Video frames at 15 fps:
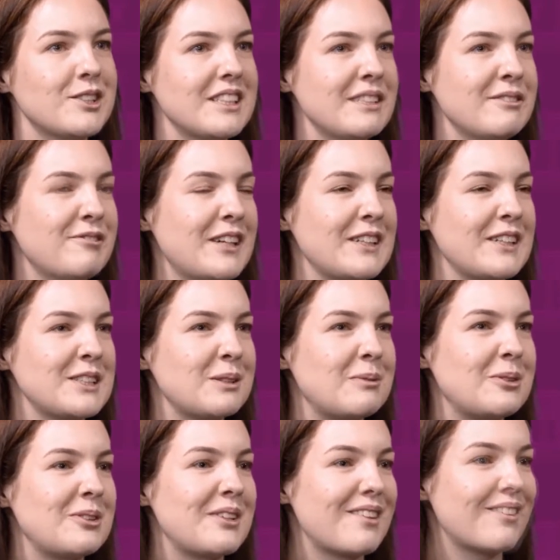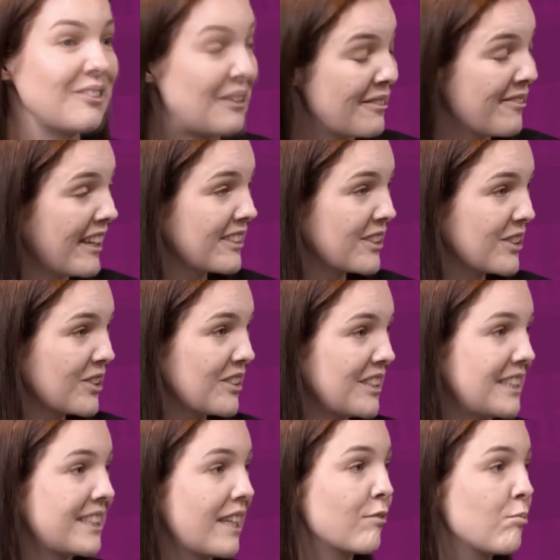is really flexible that a lot of our
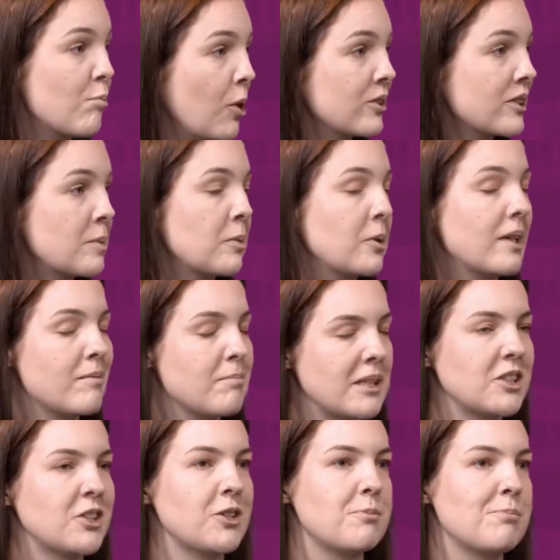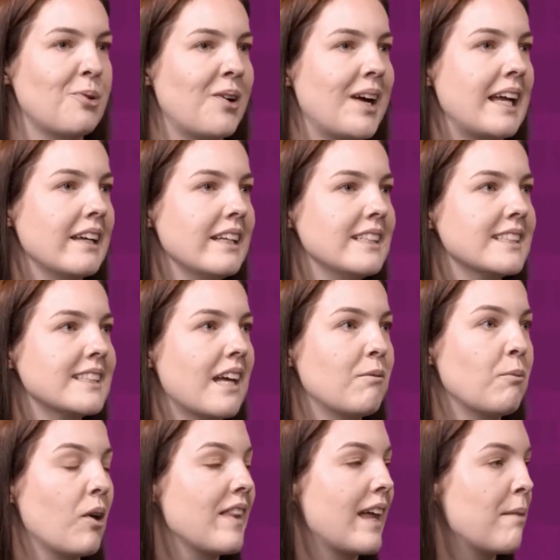degrees have multiple admission points,
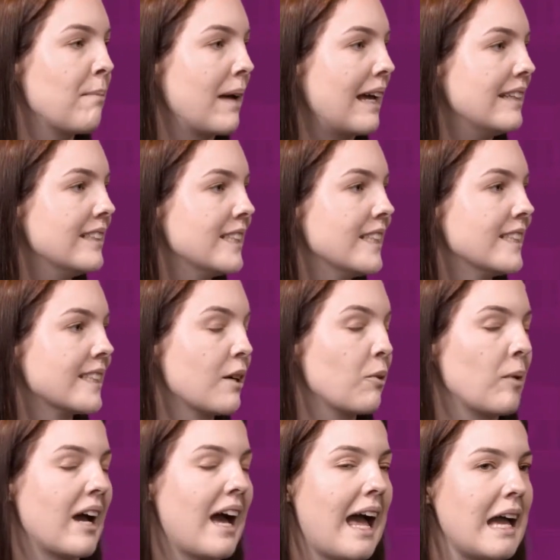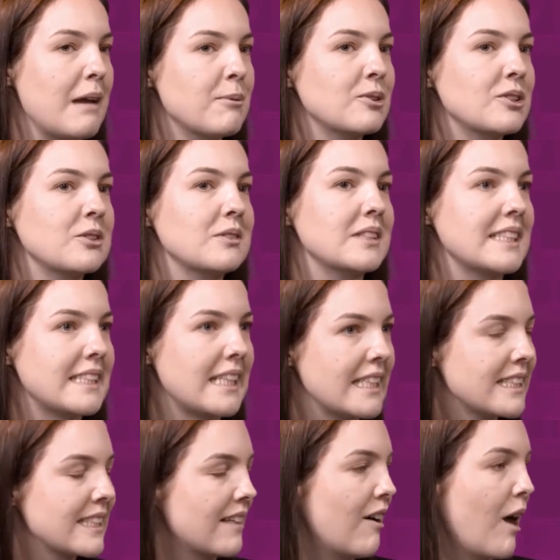and what that means is that we're able to
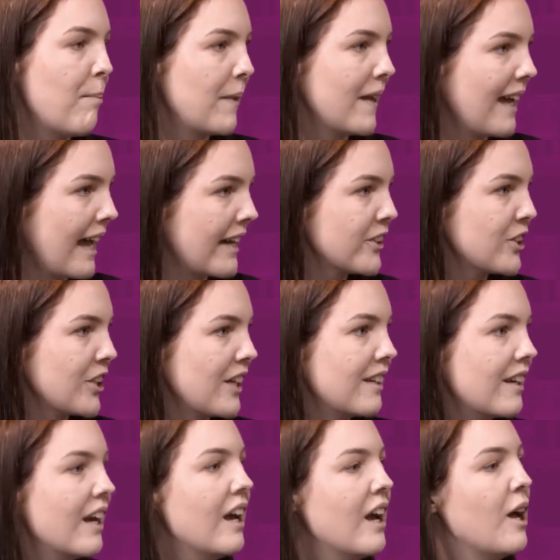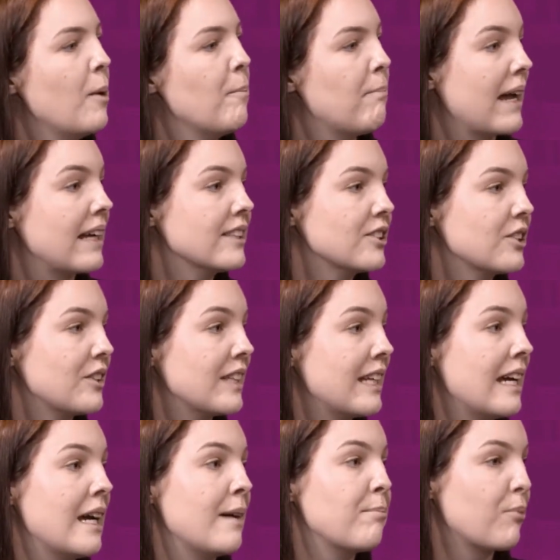assess their application based on
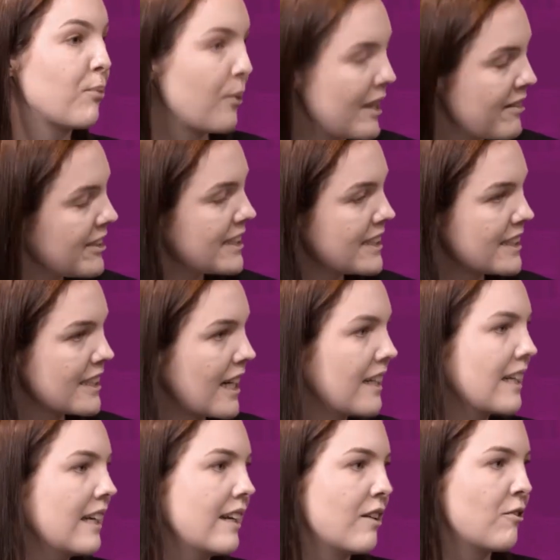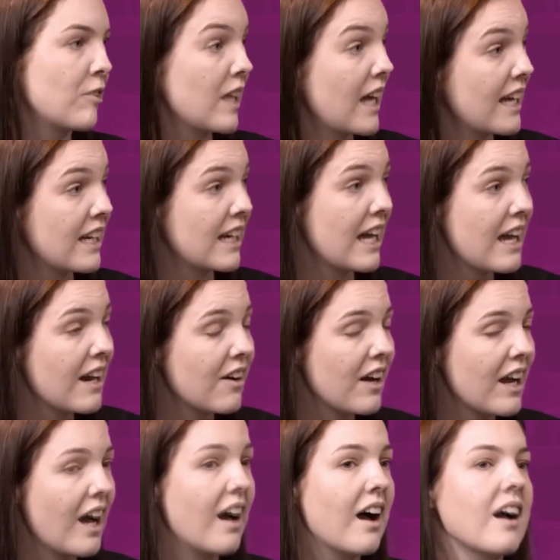their previous study in a related
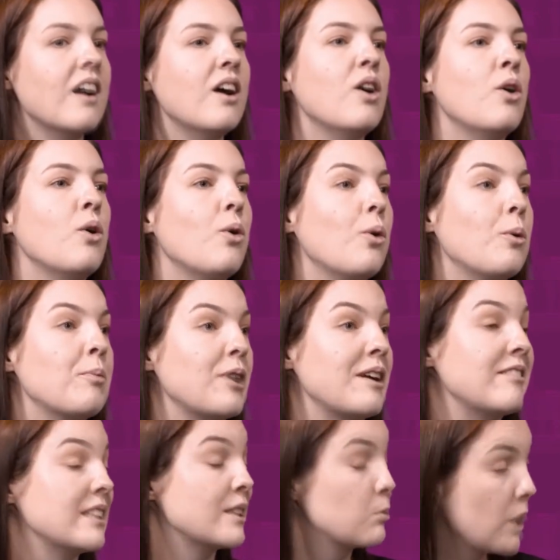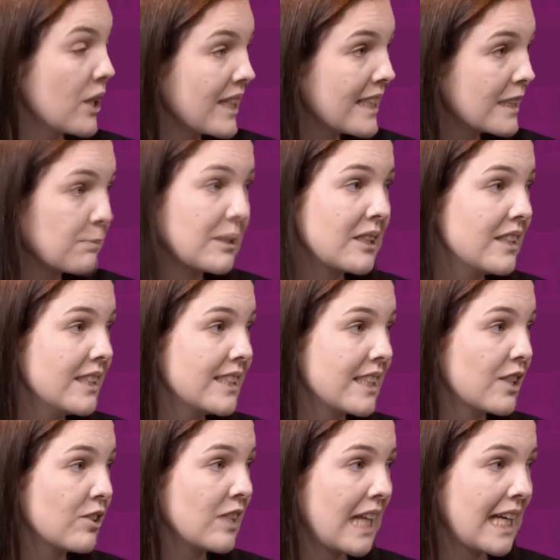area or previous work experience
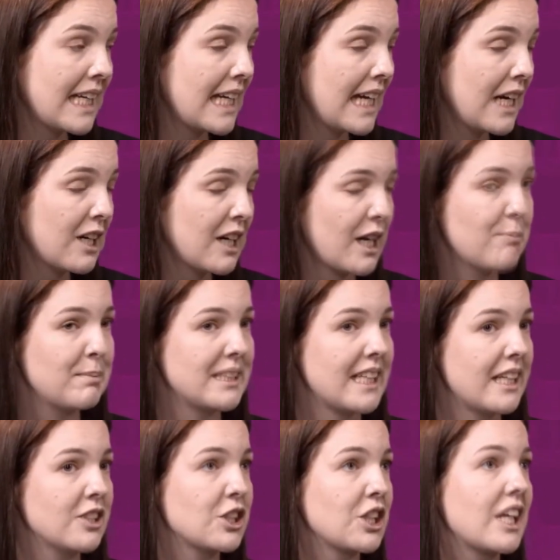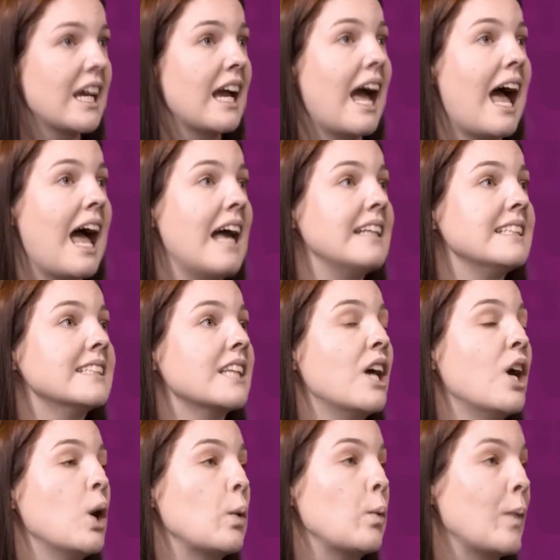in a related area potentially, and
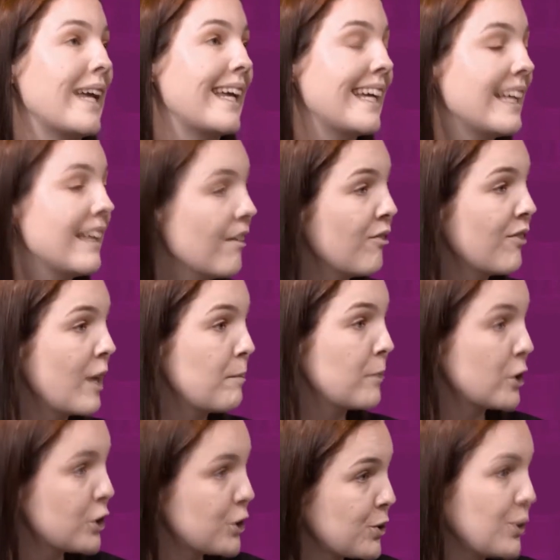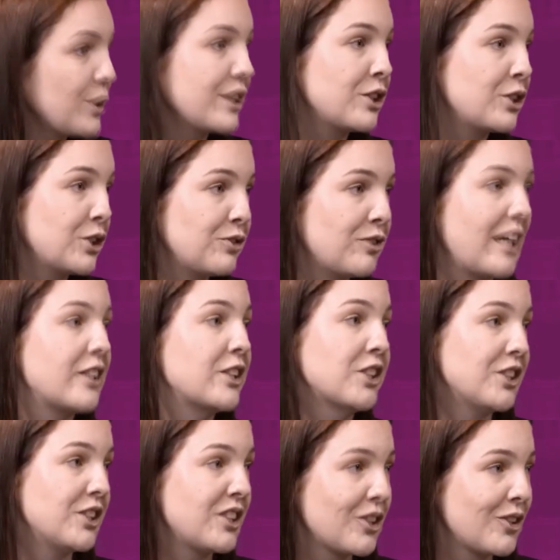we can give them a shorter
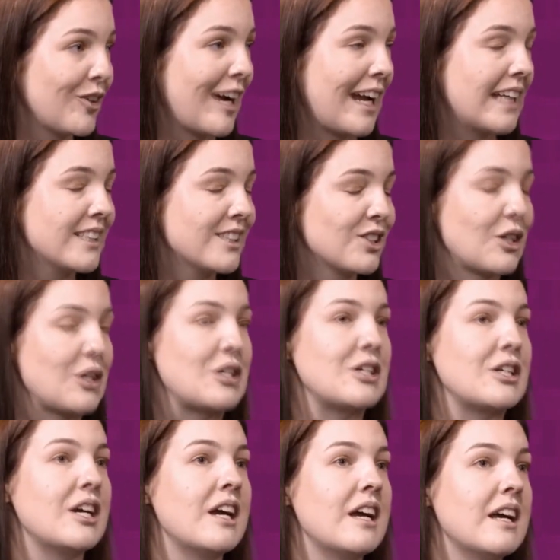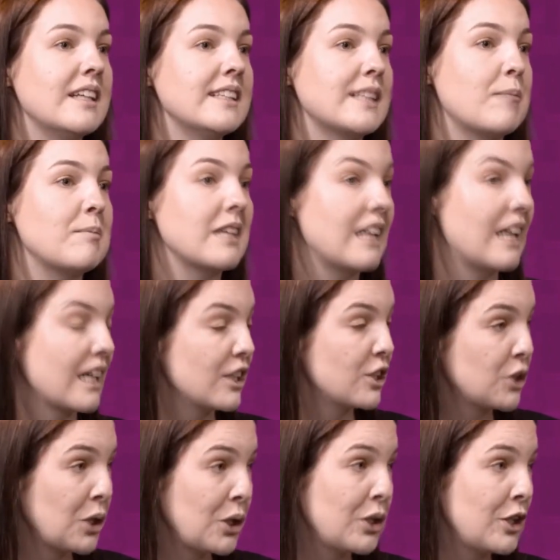duration degree. So something like a
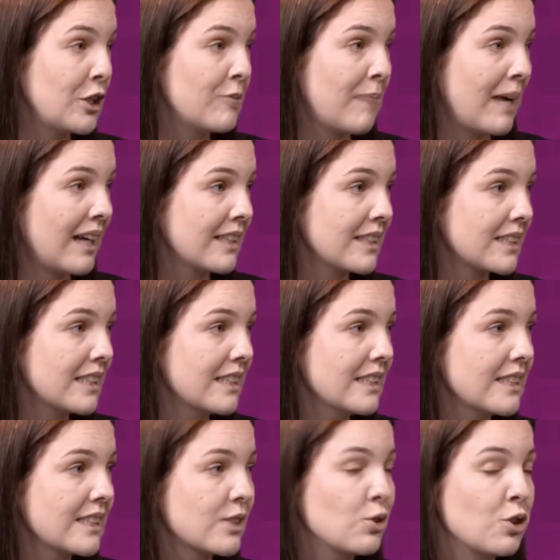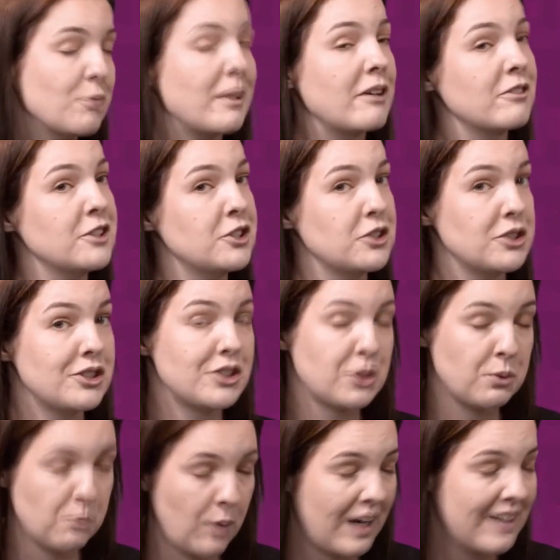2-year master's could be reduced to
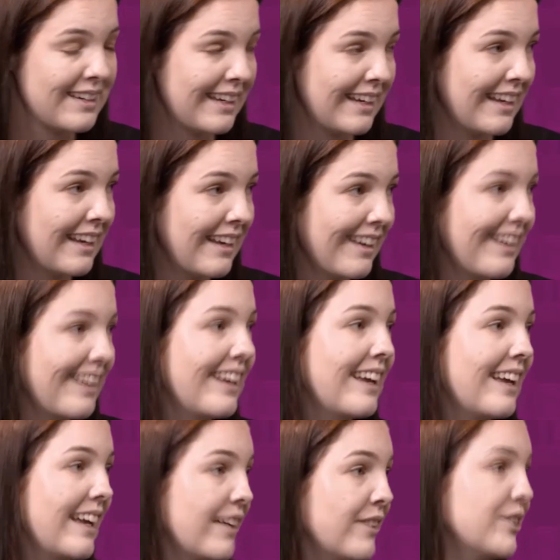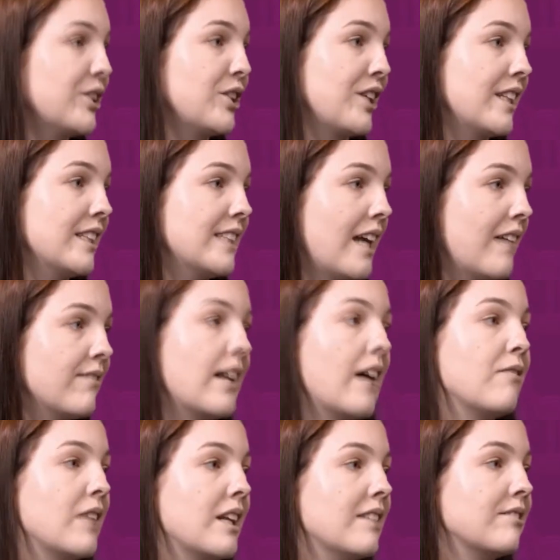1 year if students have that
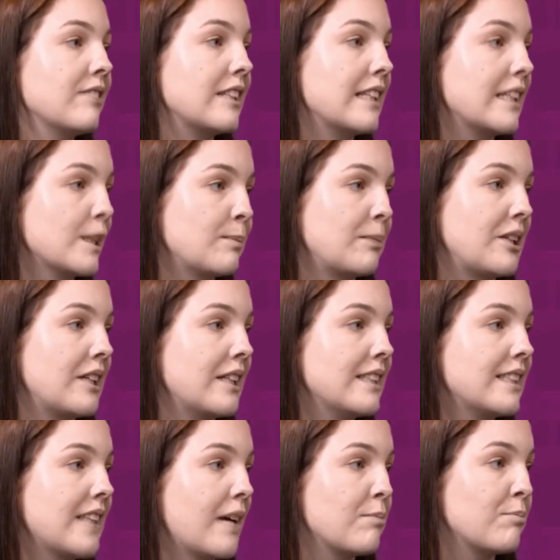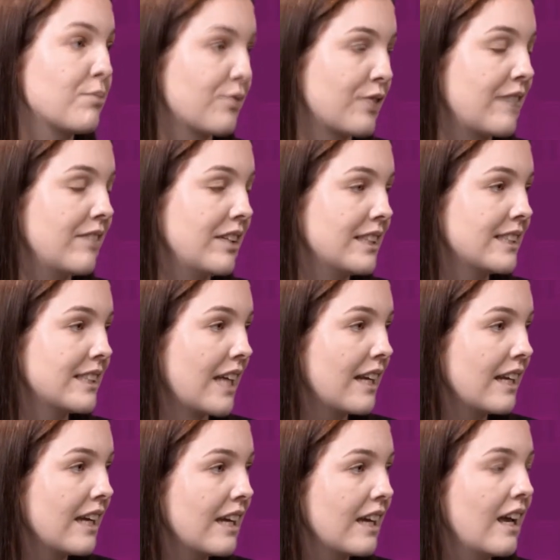relevant experience and previous
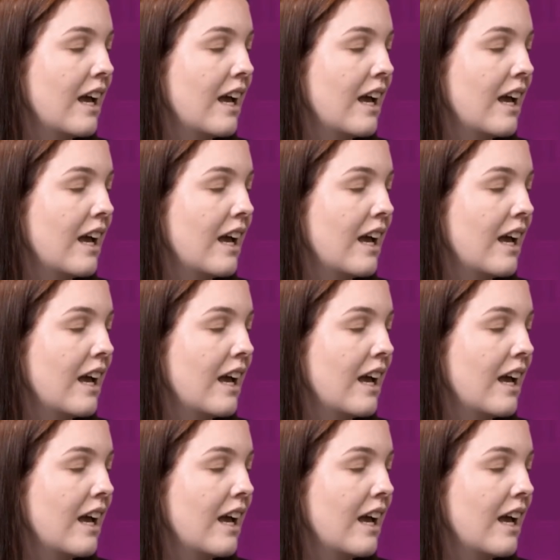study.